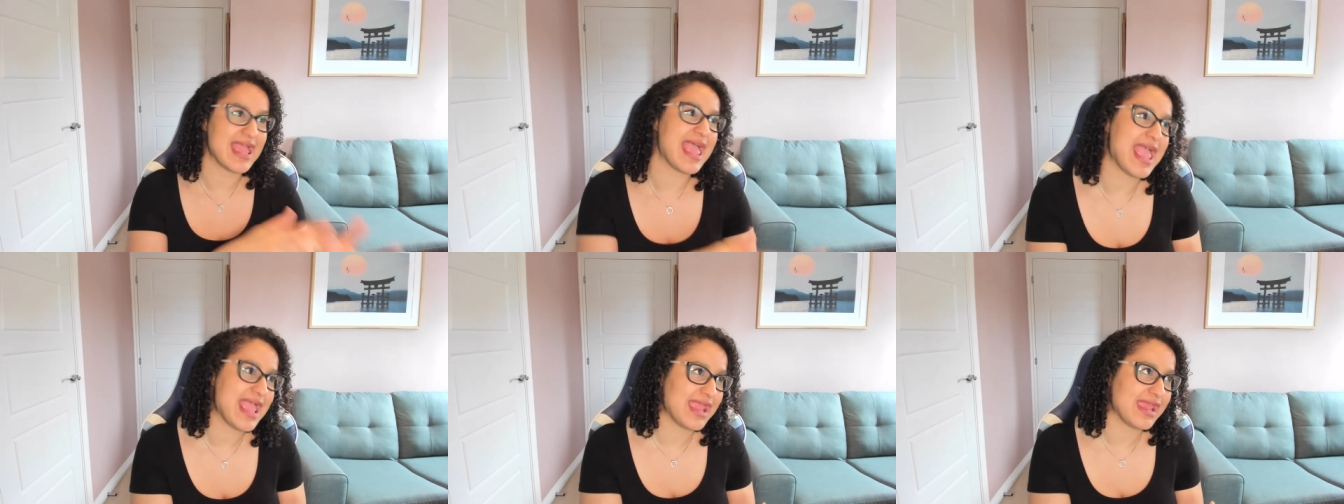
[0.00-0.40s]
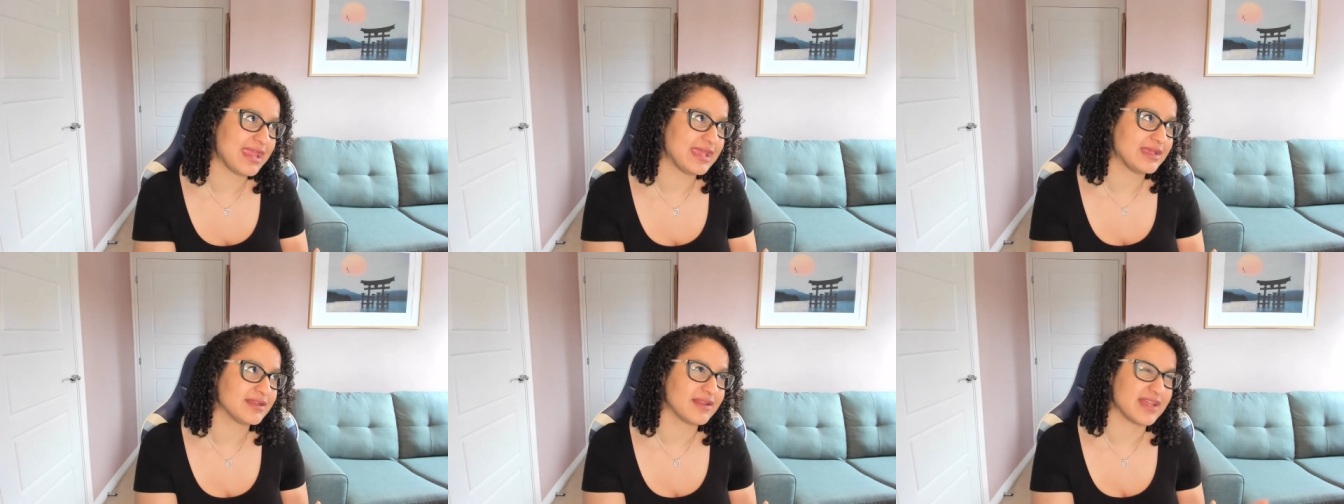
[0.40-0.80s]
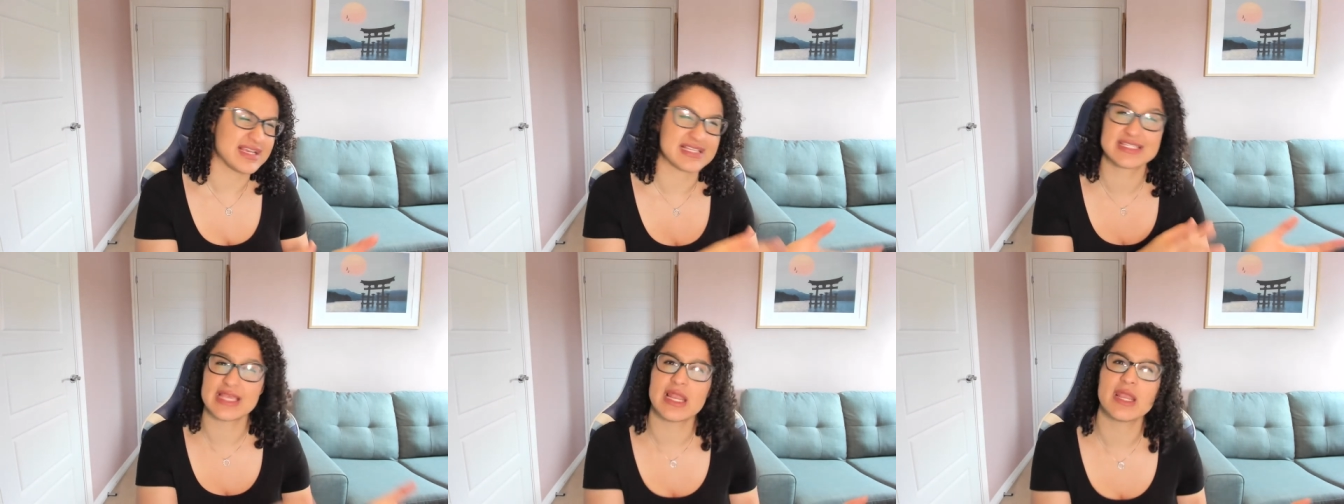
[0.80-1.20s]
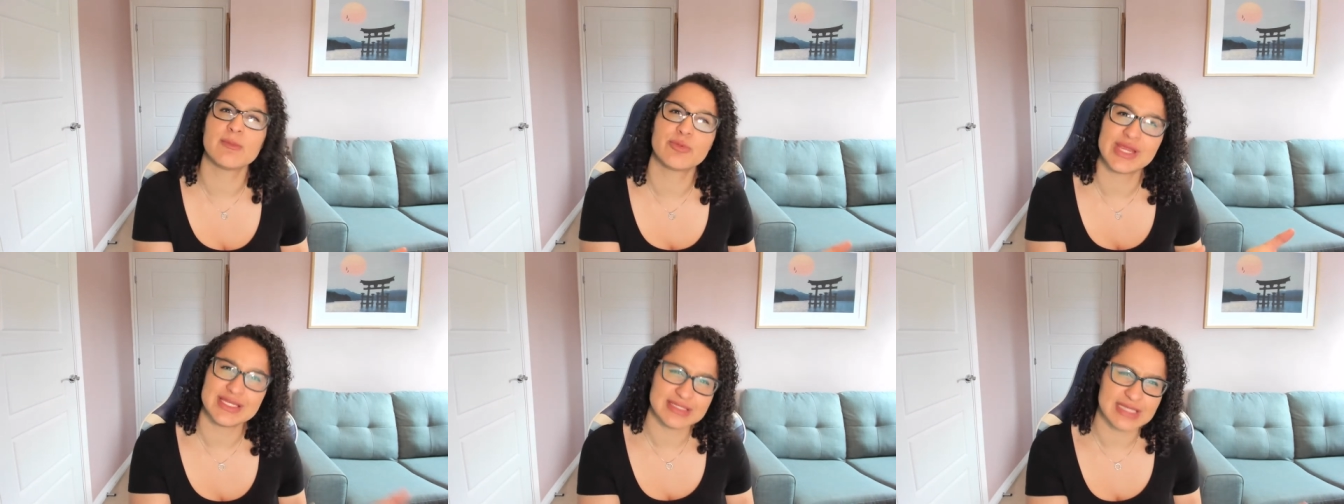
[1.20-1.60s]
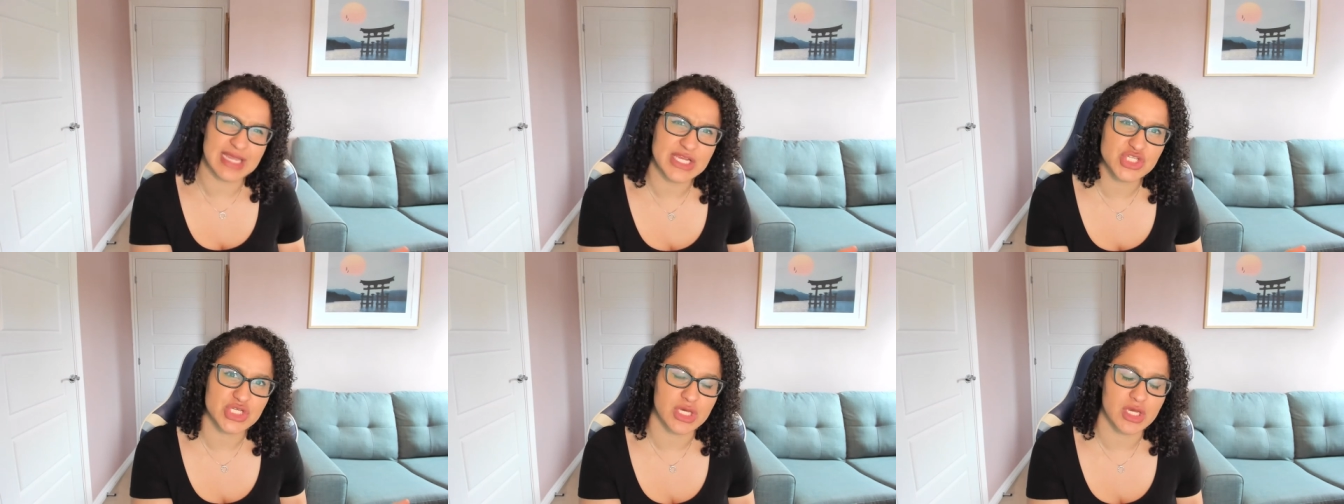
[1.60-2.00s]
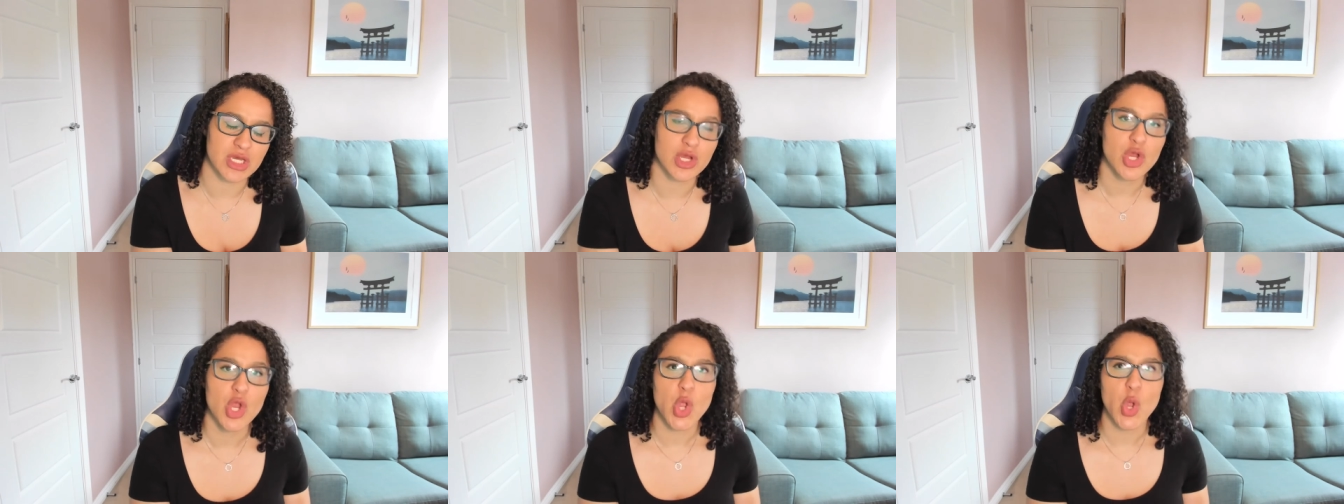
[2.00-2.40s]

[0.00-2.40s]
A, like celebrate nature,